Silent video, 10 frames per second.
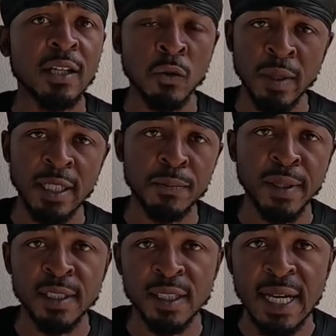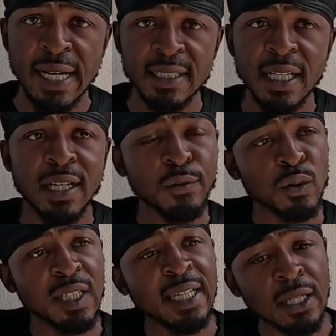You meet these business guys, if you
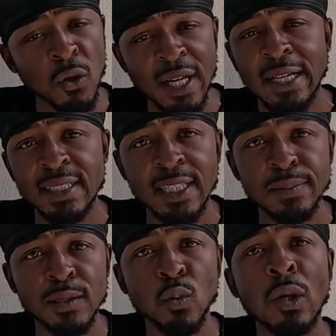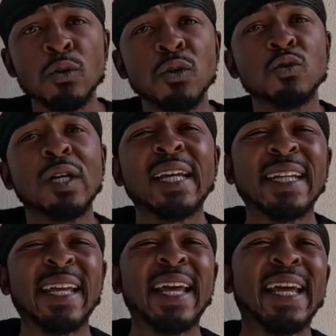see he already has substance, why don't you try to
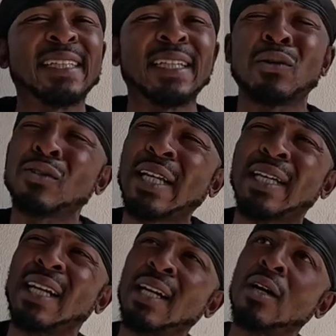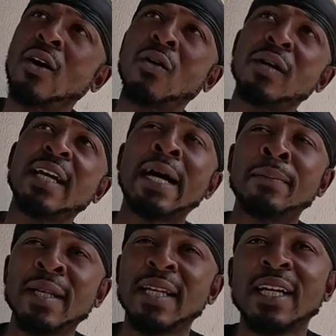enhance it? Don't try to, oh, he got
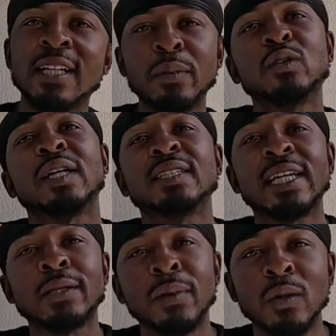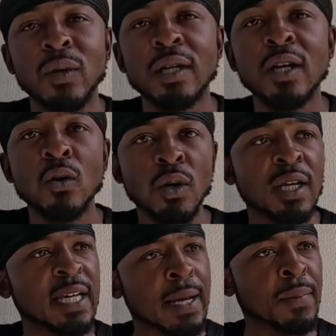money, let me try to take the money away.
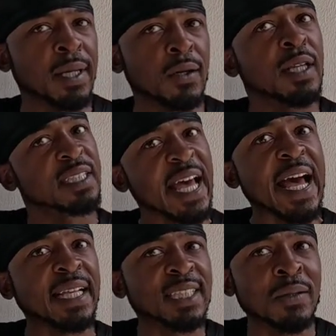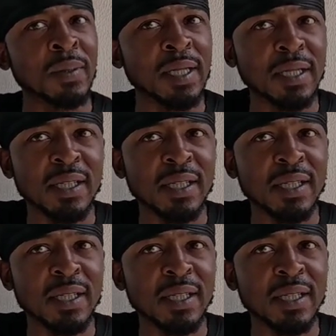He got money, let's add to the money.